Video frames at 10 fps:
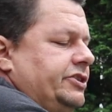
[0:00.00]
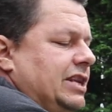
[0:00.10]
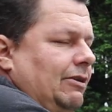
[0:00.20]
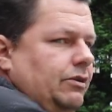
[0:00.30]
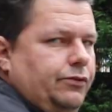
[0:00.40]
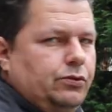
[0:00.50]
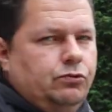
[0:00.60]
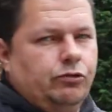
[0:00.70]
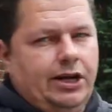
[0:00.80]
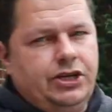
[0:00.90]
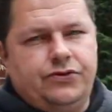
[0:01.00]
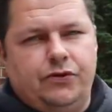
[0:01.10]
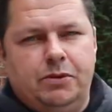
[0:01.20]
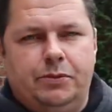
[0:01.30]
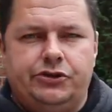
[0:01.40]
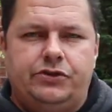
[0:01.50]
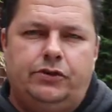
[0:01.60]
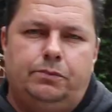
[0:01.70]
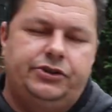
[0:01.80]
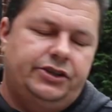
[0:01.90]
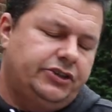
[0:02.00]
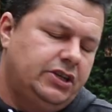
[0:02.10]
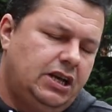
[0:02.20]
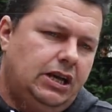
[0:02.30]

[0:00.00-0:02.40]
is now the full range from Immersive Optics.